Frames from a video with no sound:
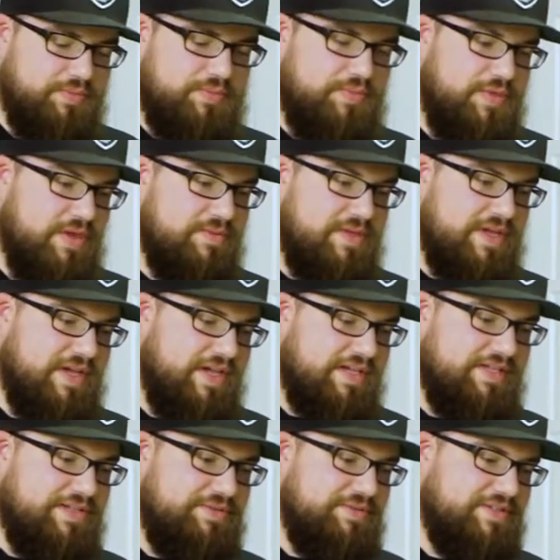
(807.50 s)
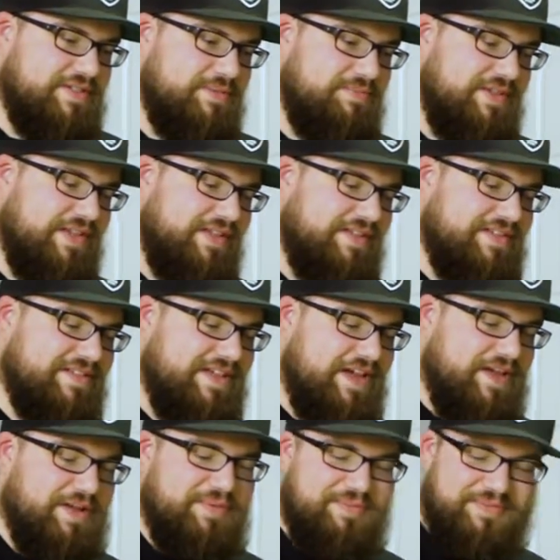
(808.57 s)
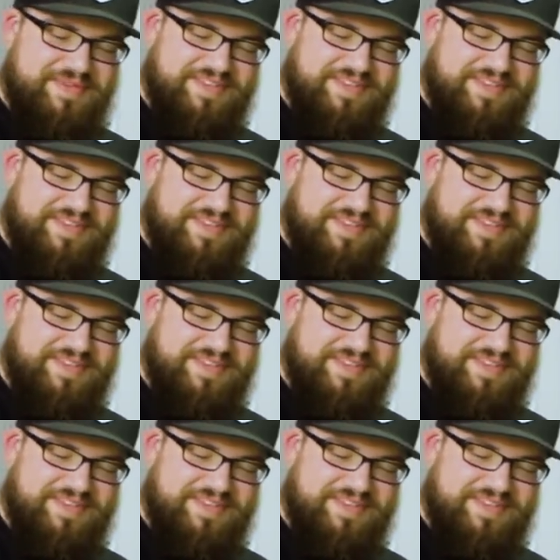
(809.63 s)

Maybe I can do something this game.